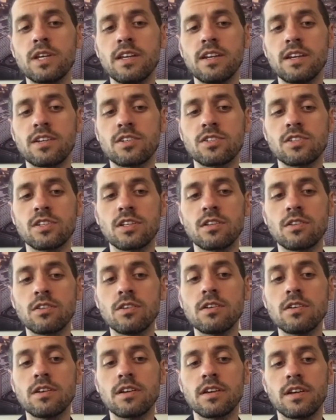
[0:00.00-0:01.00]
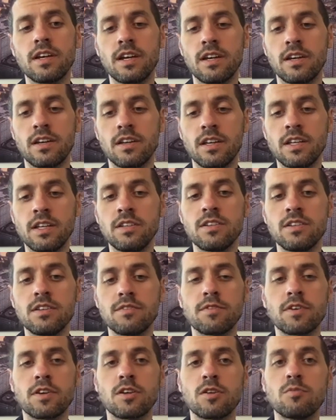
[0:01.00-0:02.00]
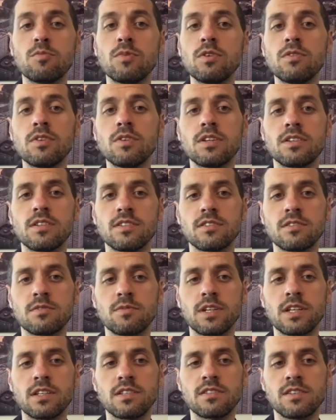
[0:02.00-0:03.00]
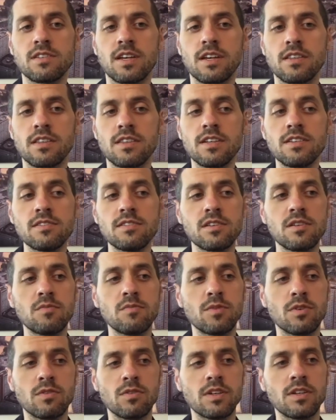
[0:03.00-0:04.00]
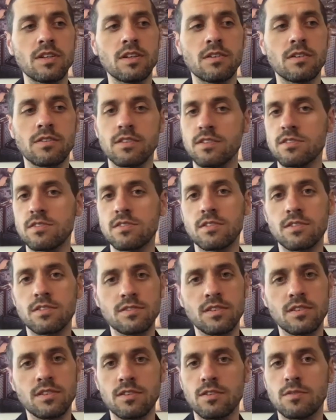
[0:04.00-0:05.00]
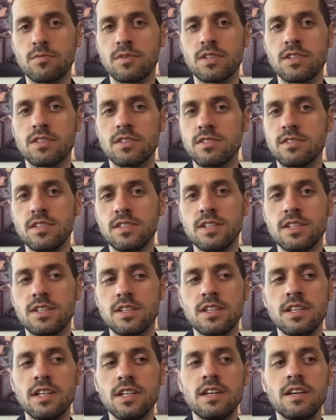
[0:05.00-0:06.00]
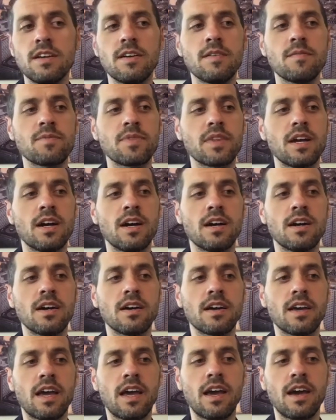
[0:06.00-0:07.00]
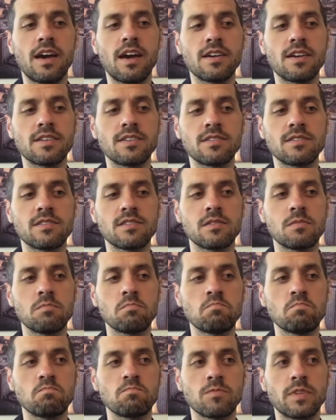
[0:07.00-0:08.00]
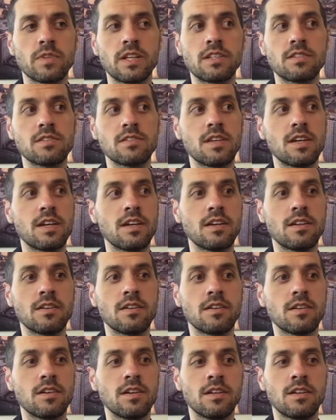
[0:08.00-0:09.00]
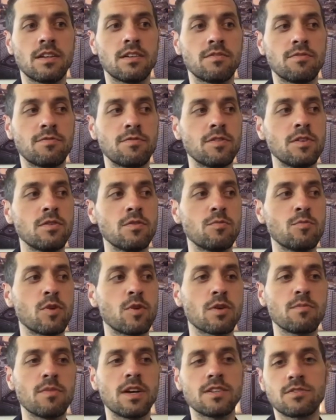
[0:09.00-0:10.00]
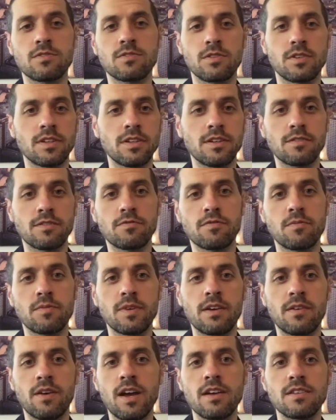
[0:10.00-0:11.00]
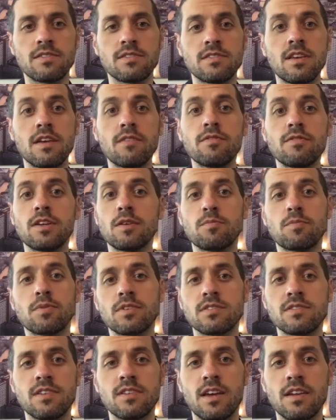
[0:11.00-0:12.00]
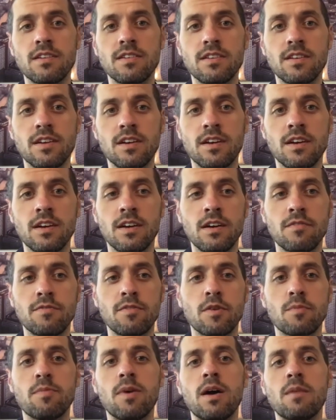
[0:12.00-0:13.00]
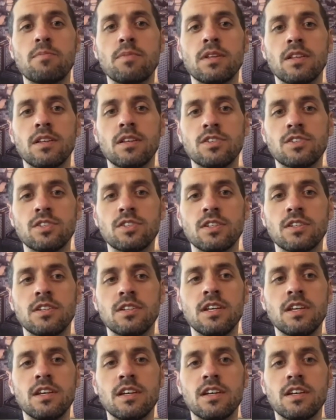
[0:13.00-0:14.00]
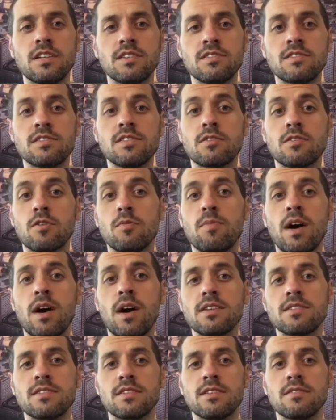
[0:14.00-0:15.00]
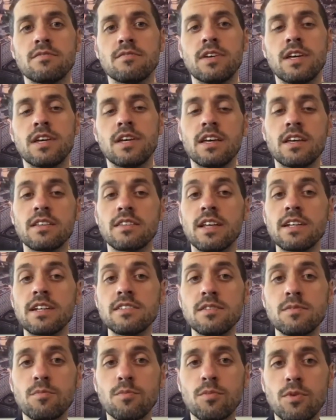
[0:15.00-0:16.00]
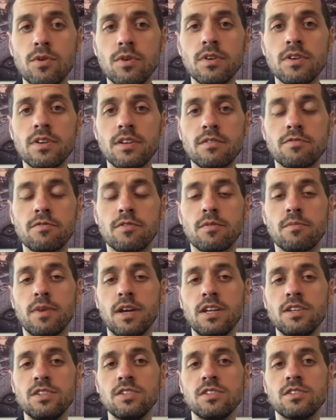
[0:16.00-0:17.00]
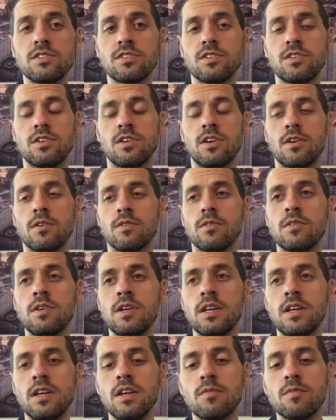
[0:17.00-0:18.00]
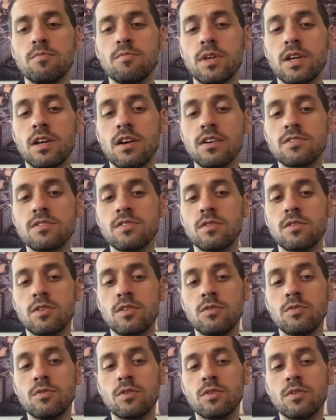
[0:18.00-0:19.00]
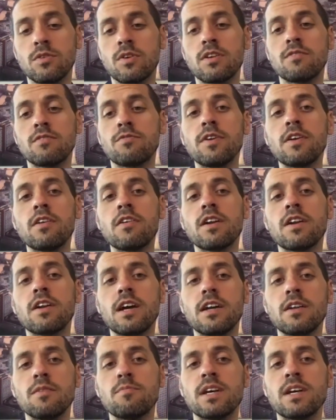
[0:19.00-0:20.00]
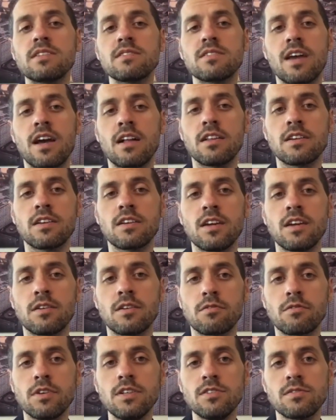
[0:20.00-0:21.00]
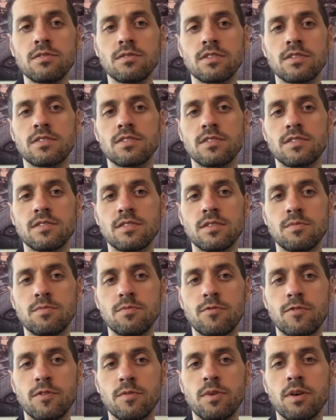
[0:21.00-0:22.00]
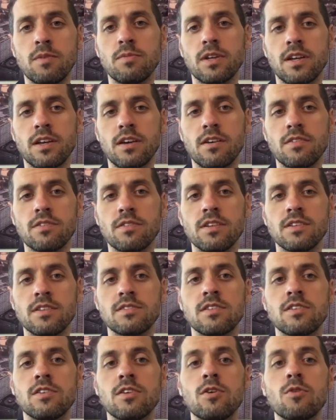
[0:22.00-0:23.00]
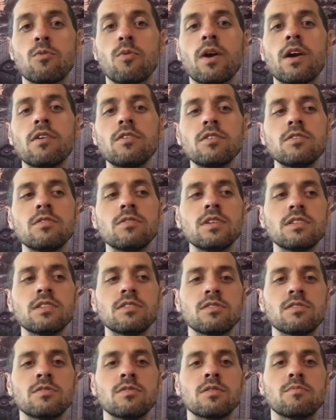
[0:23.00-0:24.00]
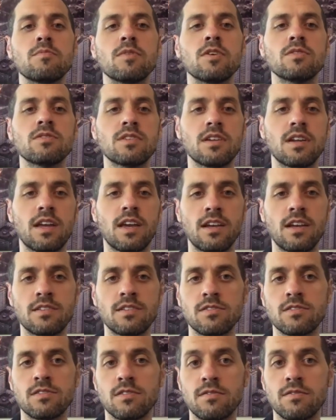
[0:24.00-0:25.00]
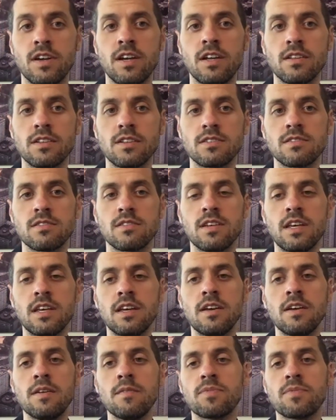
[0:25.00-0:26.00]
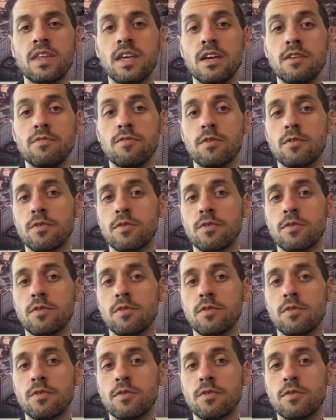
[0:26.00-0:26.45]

can actually look uh, in different communities, and we can say this community or this nursing home or this city uh, has let's say in a in a few more months or a year from now has 70% uh, of their population is seropositive that's important information to know because you you can figure out how to best allocate resources to, for public health needs and know where do you need to do the most enhanced surveillance. If